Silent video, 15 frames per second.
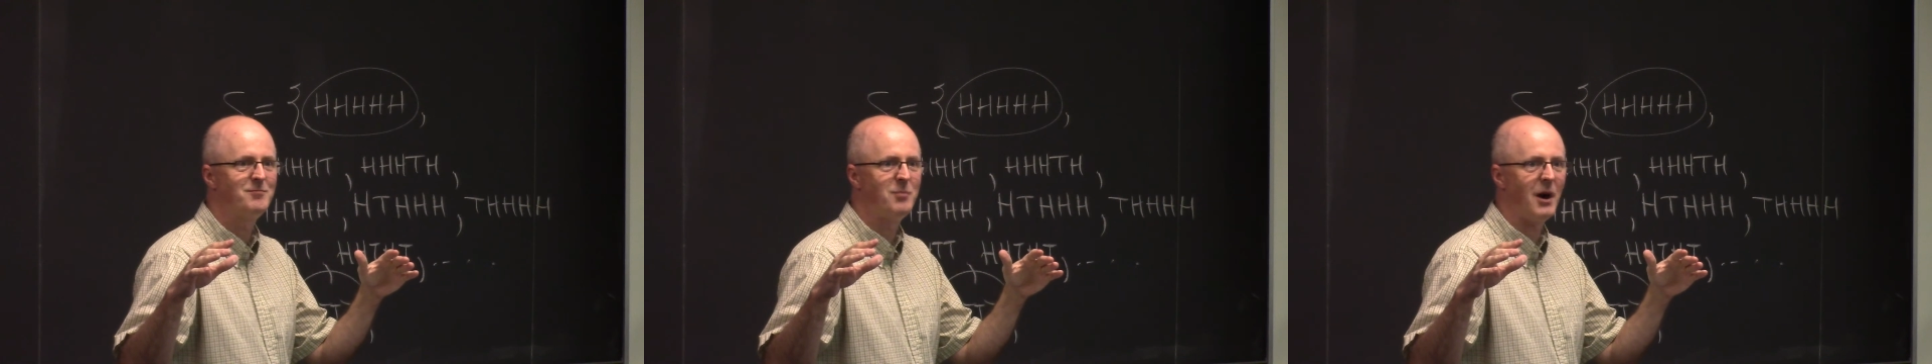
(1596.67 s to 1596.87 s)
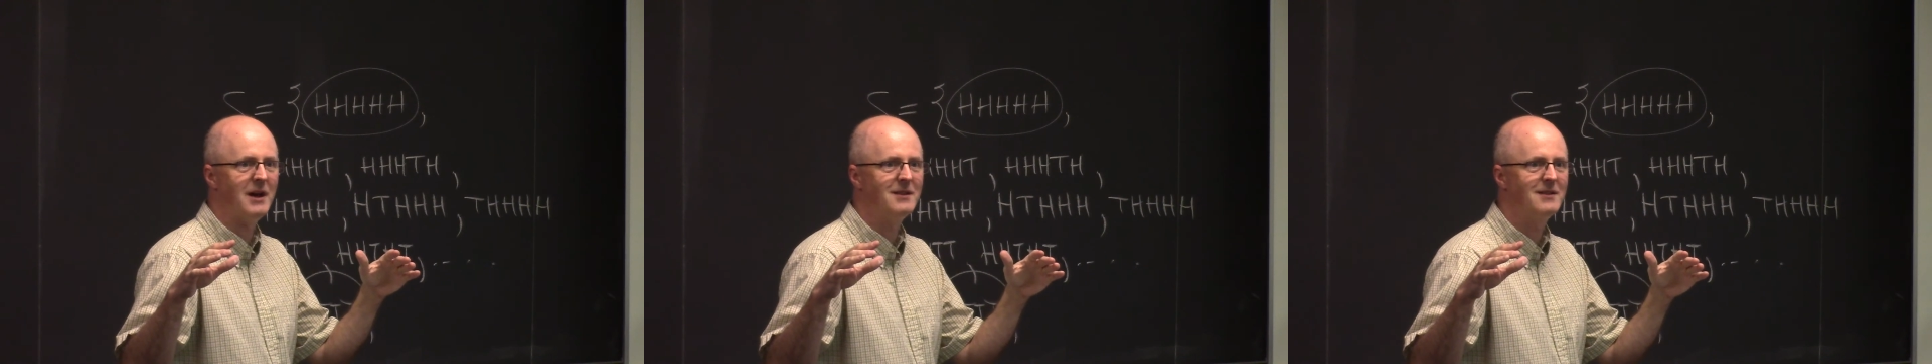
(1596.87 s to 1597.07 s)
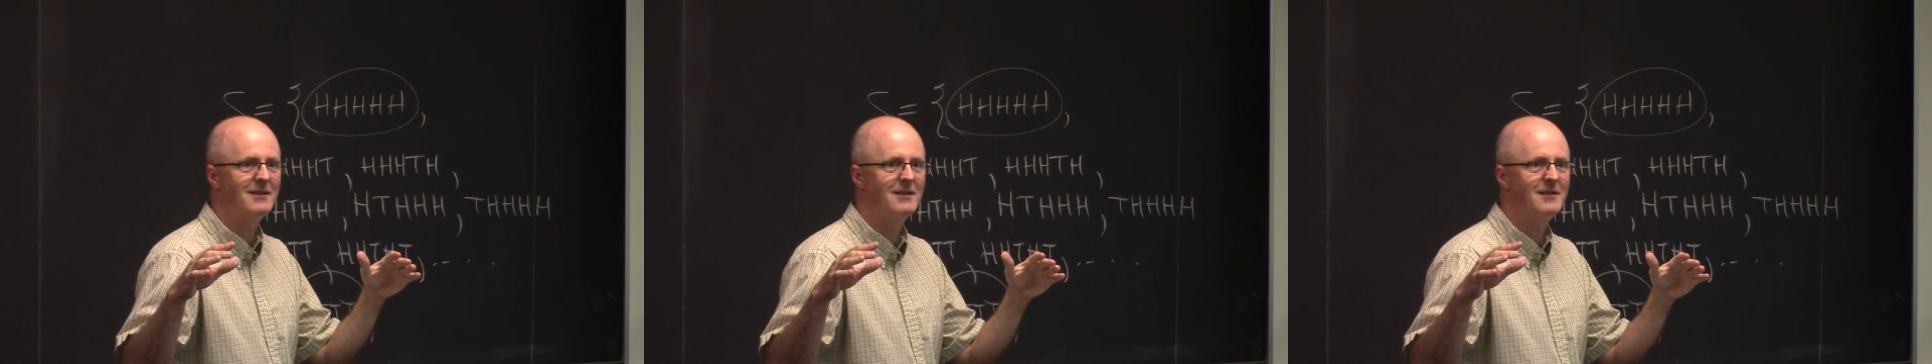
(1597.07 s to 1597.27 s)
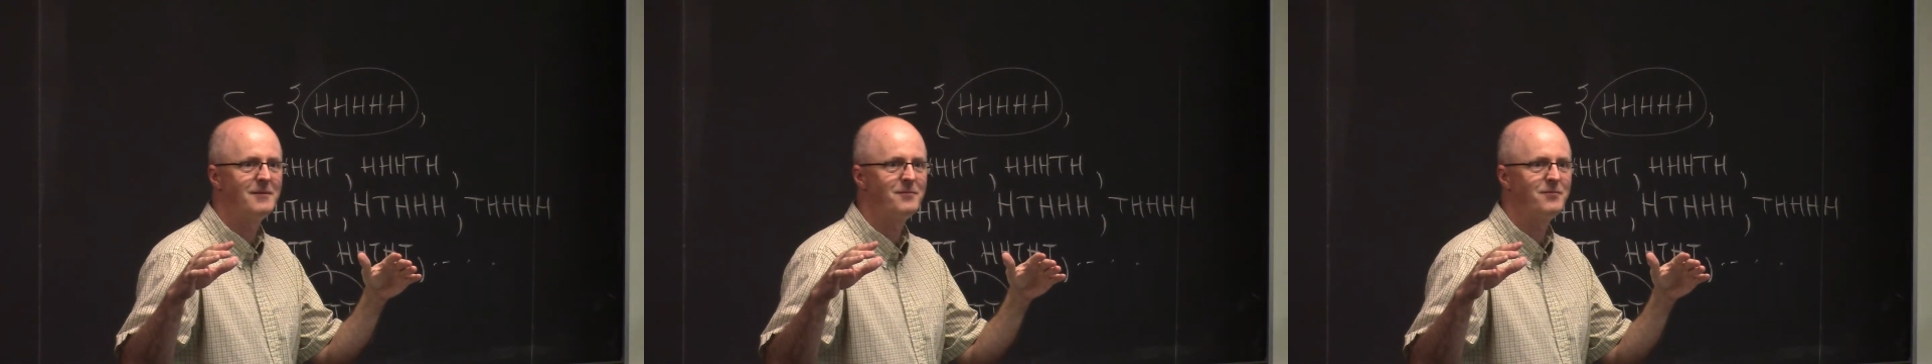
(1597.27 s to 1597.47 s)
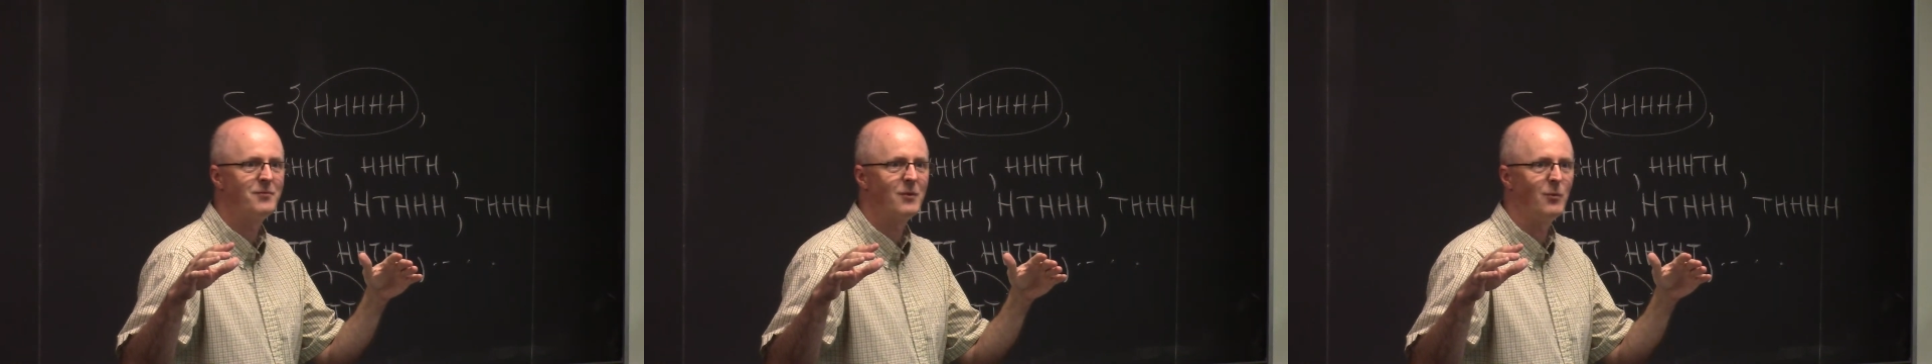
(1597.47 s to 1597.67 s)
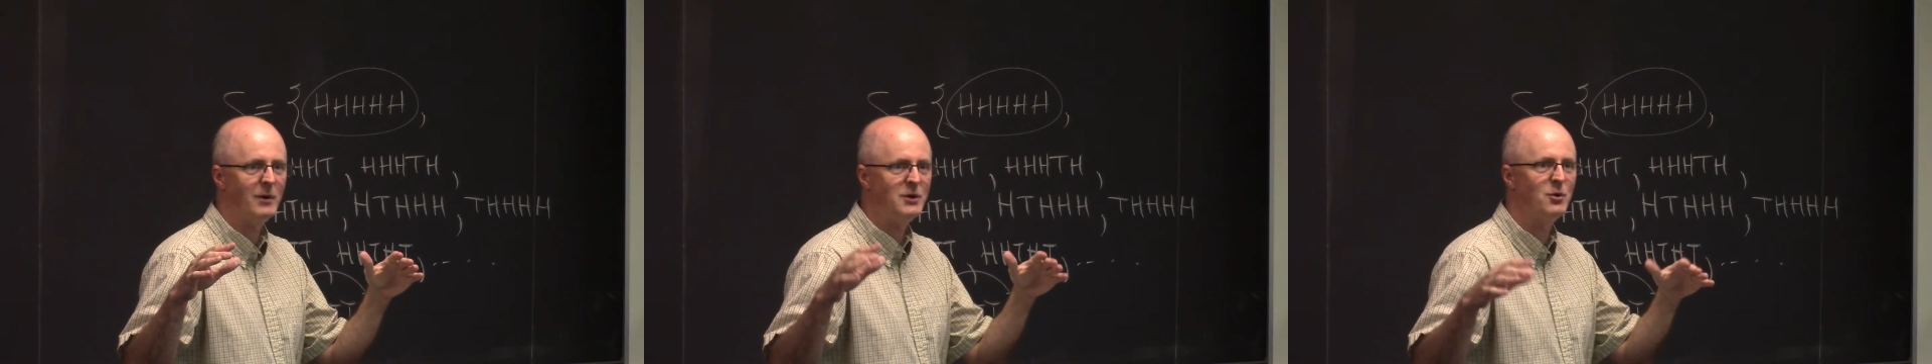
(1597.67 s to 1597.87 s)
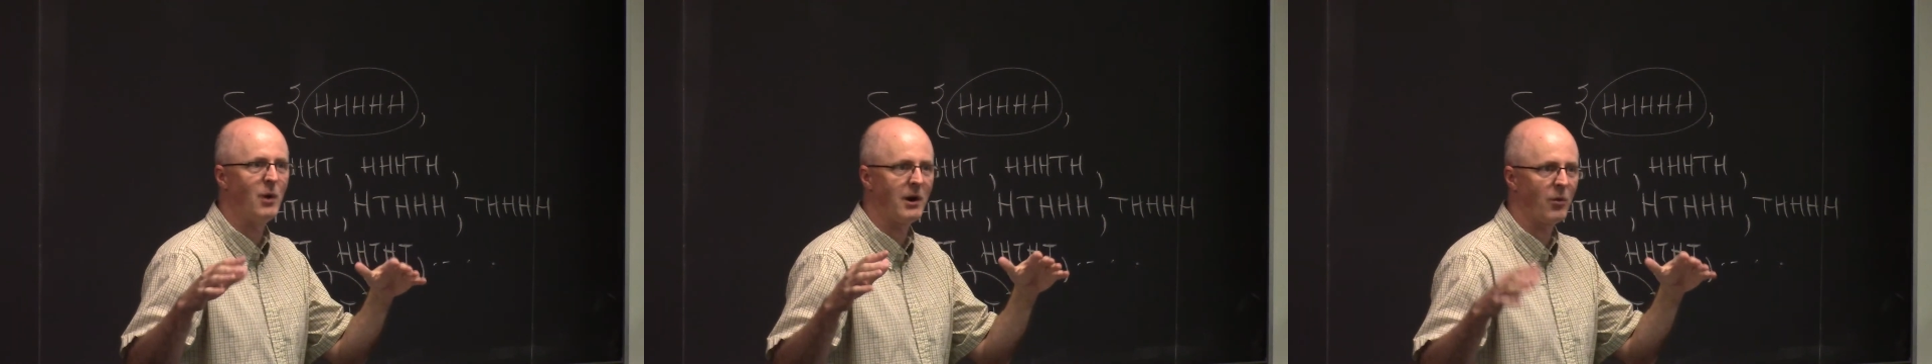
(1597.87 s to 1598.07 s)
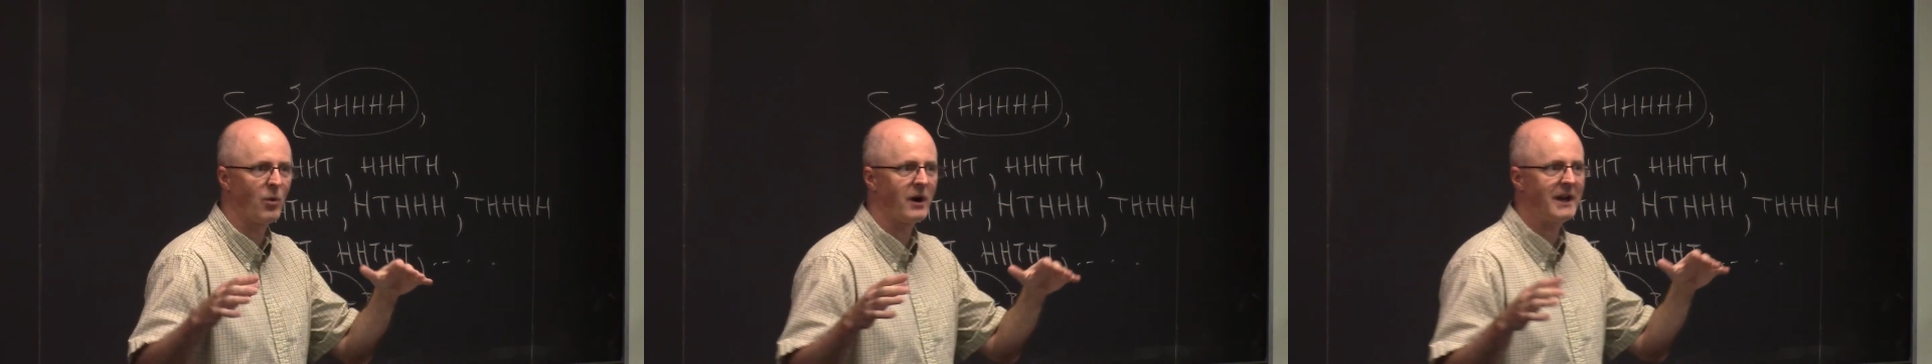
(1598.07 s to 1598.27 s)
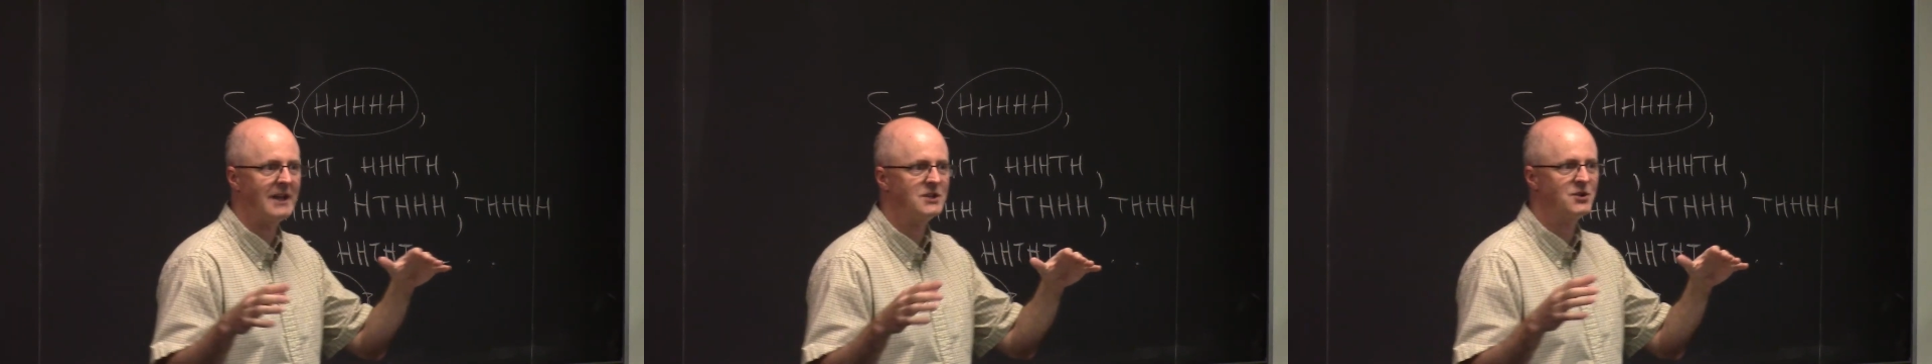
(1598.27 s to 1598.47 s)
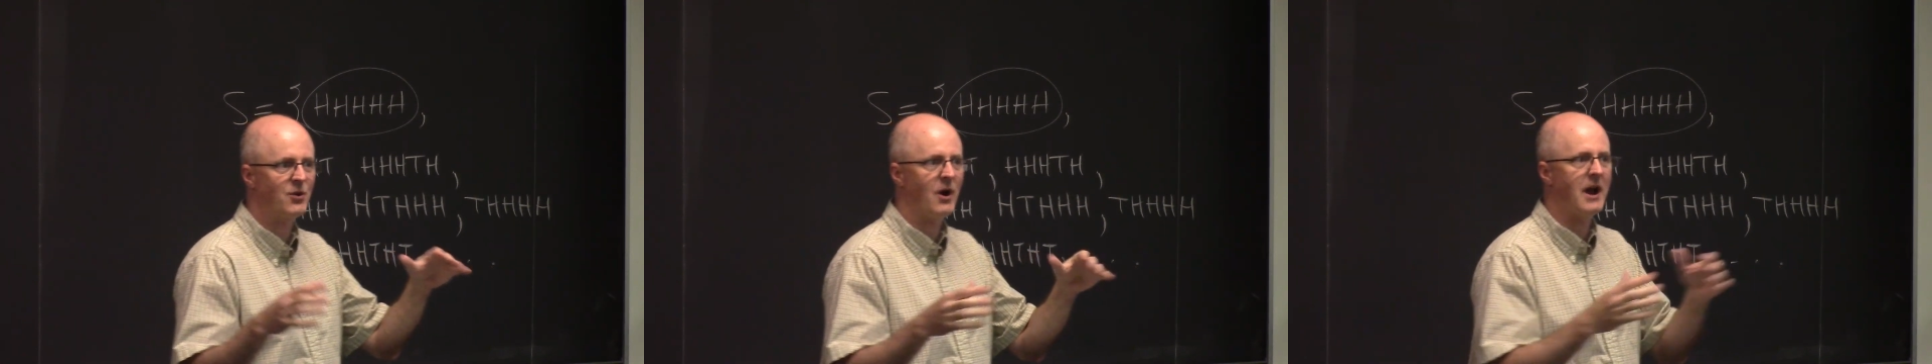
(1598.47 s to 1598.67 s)
But we do want to work
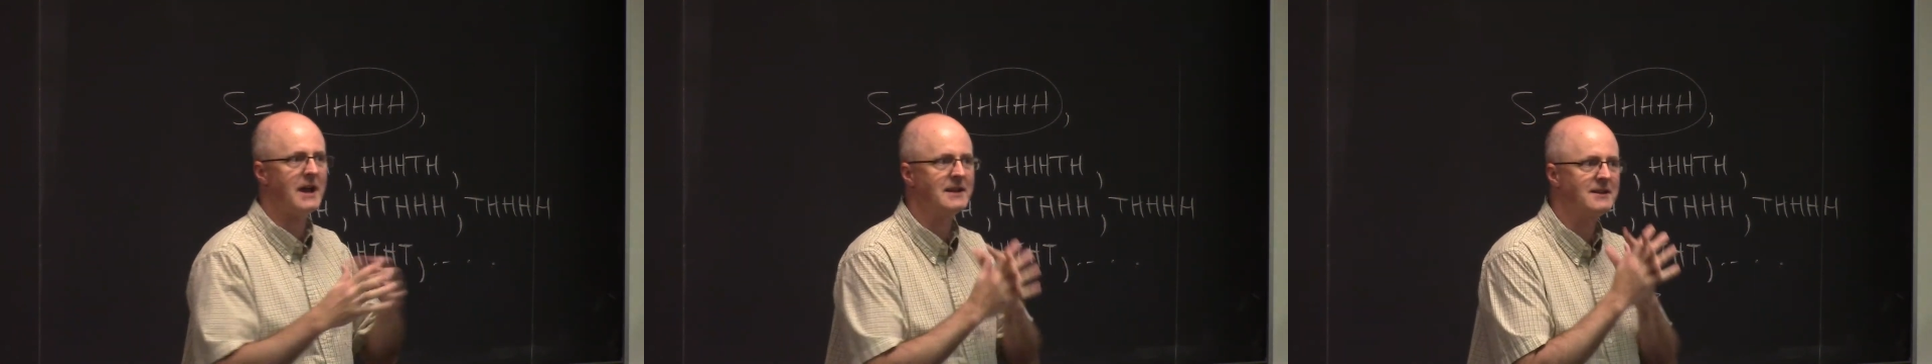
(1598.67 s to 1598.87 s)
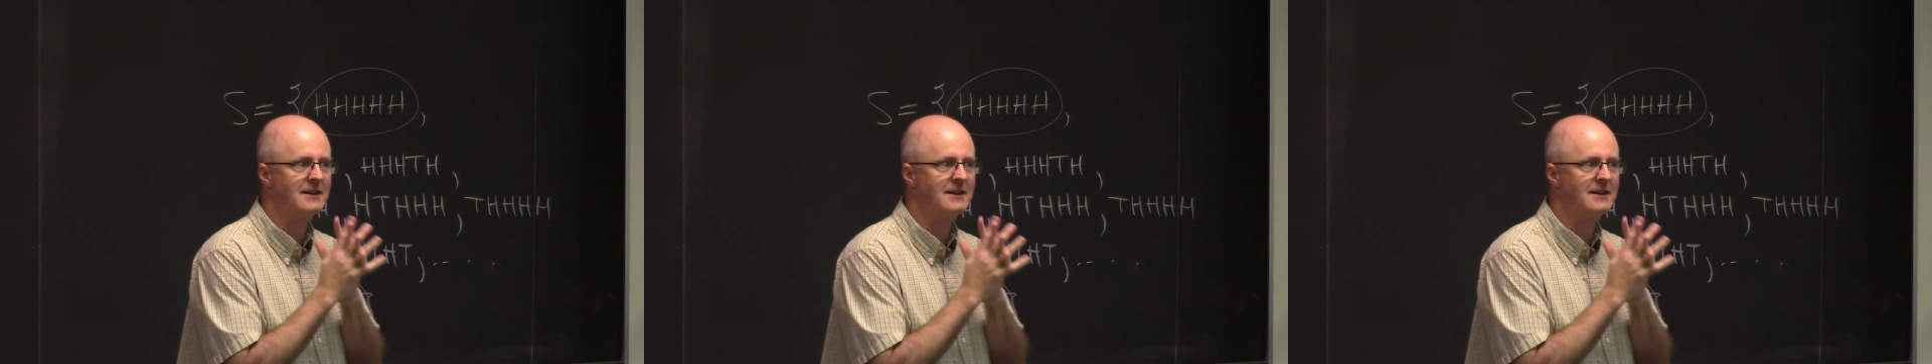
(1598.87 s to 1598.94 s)
at trying